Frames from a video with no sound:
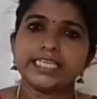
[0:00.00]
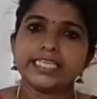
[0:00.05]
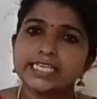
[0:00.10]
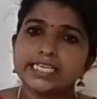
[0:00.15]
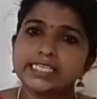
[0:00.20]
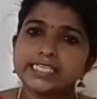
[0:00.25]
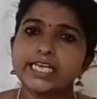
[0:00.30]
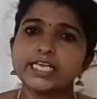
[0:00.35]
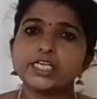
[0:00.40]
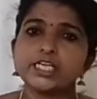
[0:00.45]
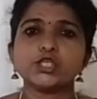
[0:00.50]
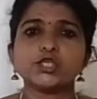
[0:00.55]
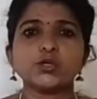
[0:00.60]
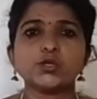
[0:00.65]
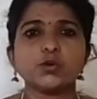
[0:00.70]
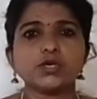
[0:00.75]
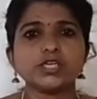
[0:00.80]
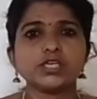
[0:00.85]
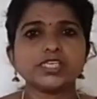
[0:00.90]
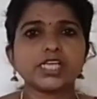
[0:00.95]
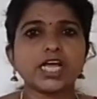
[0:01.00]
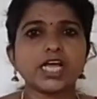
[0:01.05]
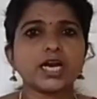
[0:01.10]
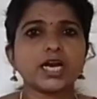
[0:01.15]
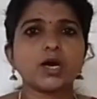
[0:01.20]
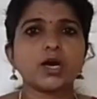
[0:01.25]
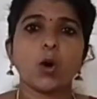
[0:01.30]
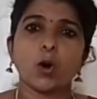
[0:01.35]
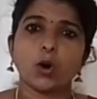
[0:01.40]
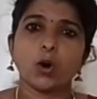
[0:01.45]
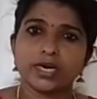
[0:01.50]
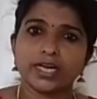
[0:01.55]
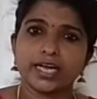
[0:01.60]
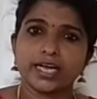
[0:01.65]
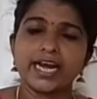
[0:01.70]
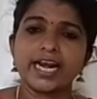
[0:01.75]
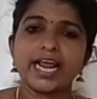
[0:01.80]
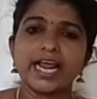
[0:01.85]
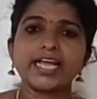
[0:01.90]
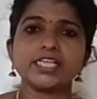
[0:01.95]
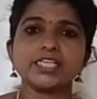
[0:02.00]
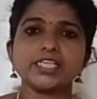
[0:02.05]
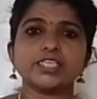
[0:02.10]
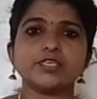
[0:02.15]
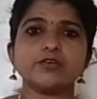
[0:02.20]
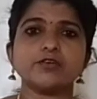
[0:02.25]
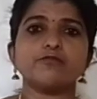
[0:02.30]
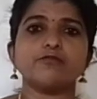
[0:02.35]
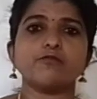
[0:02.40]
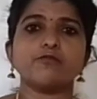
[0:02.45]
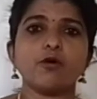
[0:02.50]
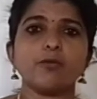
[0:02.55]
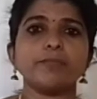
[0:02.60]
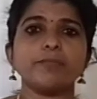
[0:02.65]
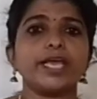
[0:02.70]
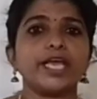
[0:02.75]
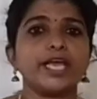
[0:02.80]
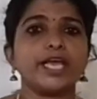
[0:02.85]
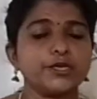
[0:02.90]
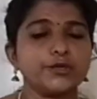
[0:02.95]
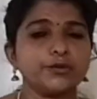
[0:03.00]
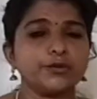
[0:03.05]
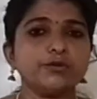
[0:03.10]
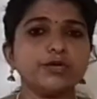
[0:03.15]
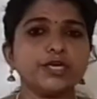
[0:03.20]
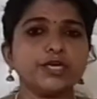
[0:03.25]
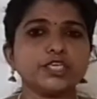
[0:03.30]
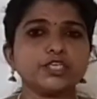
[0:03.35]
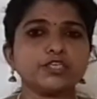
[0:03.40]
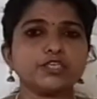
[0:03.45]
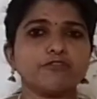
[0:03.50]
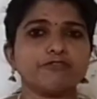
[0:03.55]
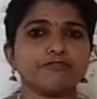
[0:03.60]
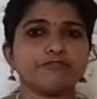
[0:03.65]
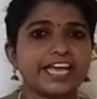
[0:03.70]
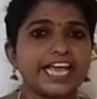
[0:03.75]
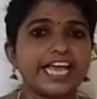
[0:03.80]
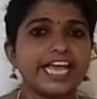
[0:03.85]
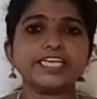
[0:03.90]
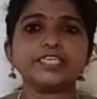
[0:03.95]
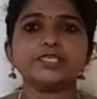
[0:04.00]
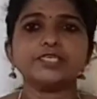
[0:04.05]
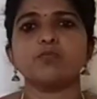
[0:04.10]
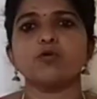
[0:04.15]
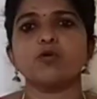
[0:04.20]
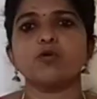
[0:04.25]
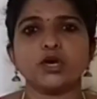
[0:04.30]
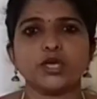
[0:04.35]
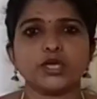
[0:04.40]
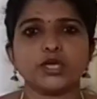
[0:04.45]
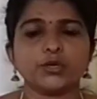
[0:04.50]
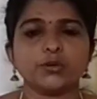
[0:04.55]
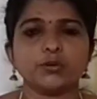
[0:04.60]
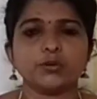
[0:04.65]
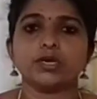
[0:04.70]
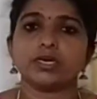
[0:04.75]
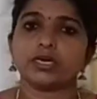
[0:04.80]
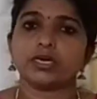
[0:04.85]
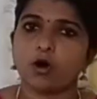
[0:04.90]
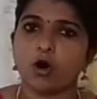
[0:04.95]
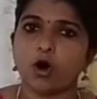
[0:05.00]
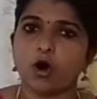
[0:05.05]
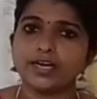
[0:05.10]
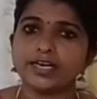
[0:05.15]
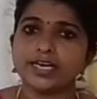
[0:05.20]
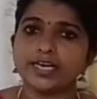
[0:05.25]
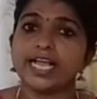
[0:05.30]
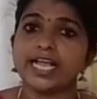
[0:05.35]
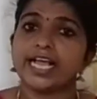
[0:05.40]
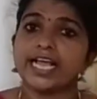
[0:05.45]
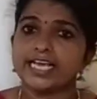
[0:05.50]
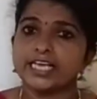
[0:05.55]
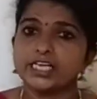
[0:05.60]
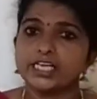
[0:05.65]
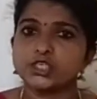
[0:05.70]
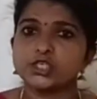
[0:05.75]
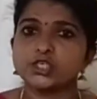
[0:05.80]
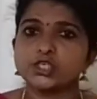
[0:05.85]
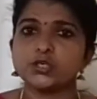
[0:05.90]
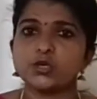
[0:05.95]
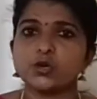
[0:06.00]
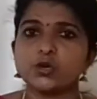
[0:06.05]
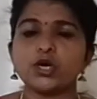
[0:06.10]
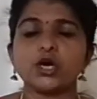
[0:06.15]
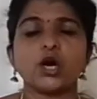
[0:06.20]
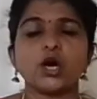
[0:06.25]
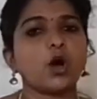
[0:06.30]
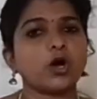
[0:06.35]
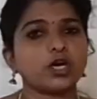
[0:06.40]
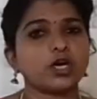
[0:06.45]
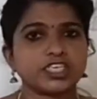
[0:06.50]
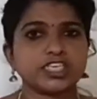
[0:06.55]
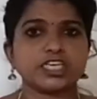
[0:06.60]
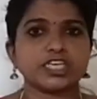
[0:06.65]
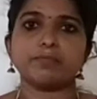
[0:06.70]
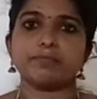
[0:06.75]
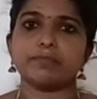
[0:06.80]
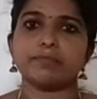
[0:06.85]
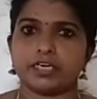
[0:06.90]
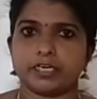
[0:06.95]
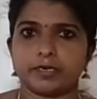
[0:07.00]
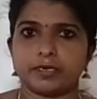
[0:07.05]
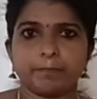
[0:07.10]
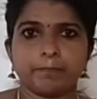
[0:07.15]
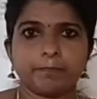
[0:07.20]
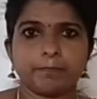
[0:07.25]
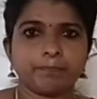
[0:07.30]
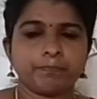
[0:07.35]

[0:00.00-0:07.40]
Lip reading: These histones are organized to form a unit of 8 molecule called histone octamer.